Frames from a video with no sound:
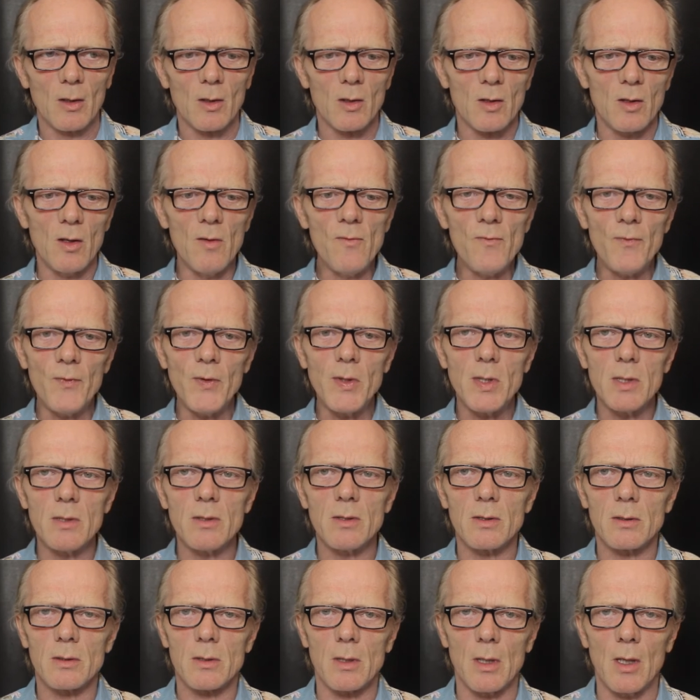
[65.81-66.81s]

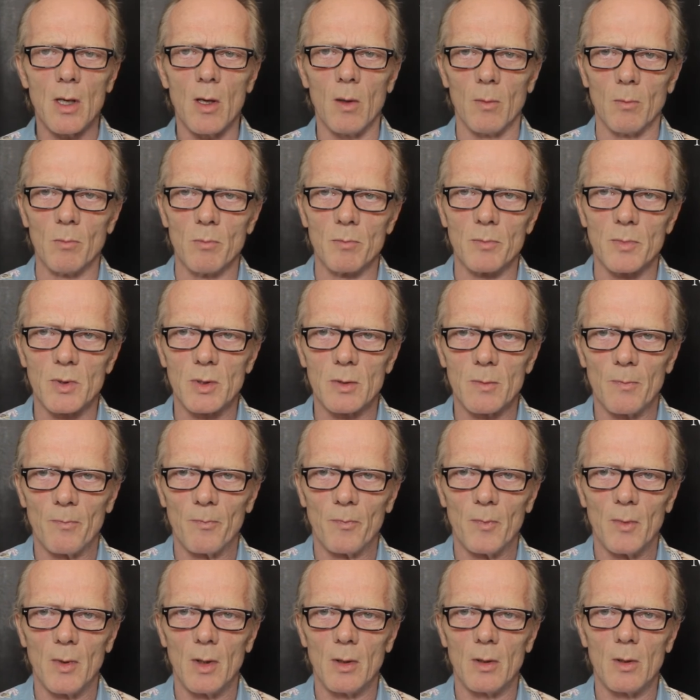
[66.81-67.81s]
Confidence comes
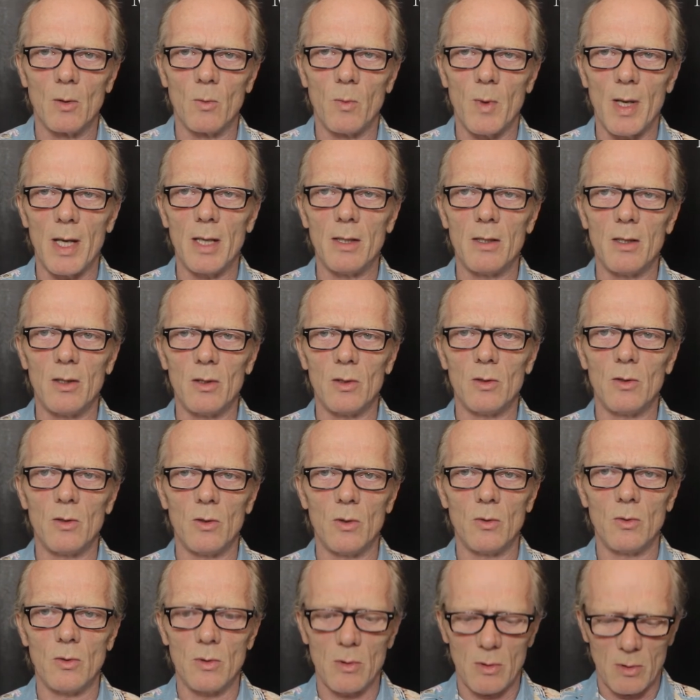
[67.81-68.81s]
in the way that
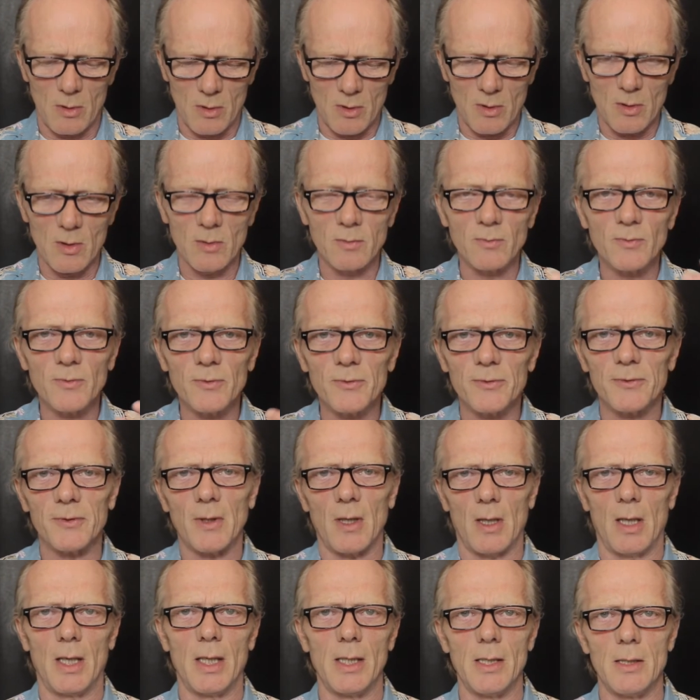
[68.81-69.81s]
you
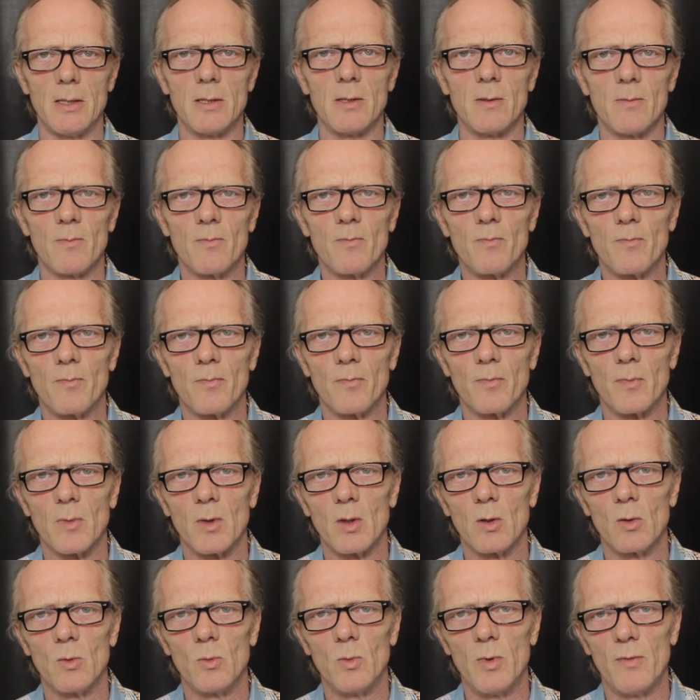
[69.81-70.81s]
confide
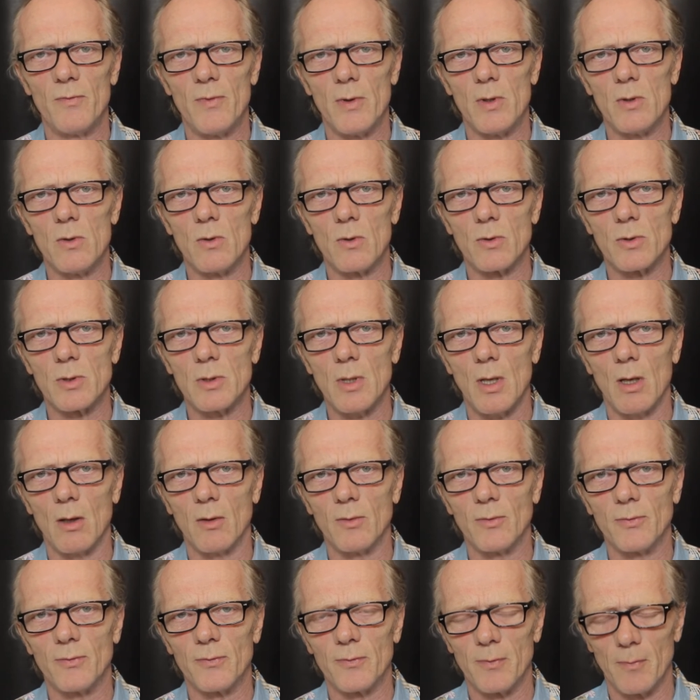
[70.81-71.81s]
within
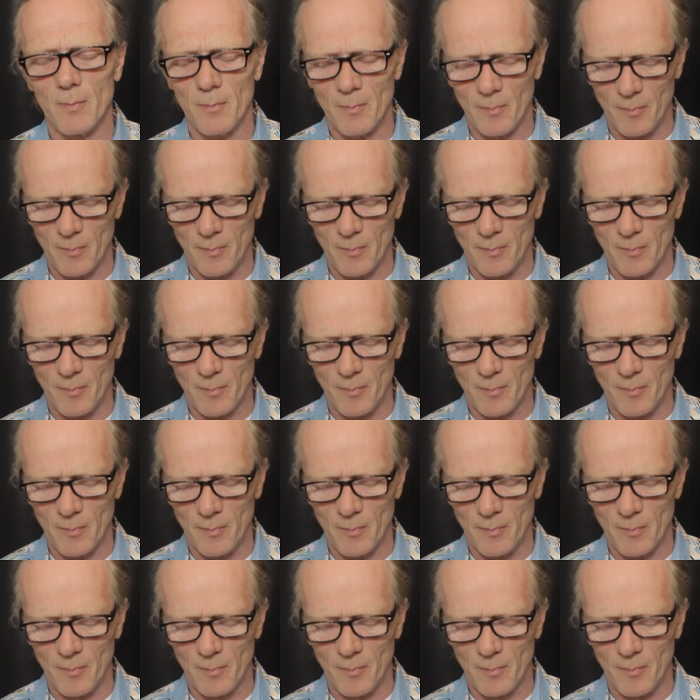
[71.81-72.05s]
yourself.